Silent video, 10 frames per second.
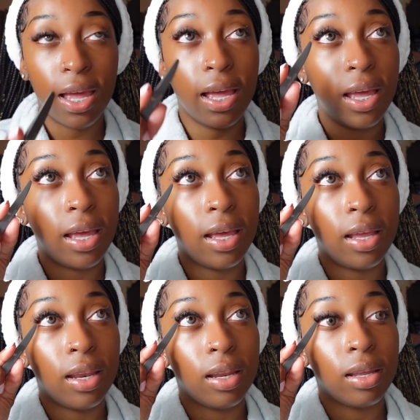
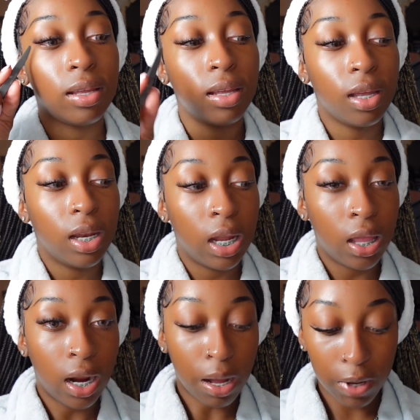And now
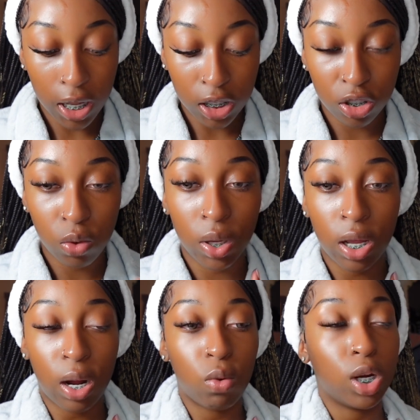that I got my lashes the way that
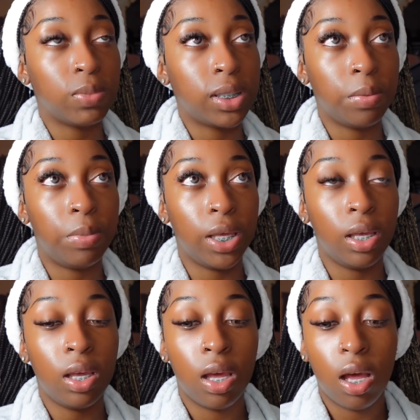I want them to be,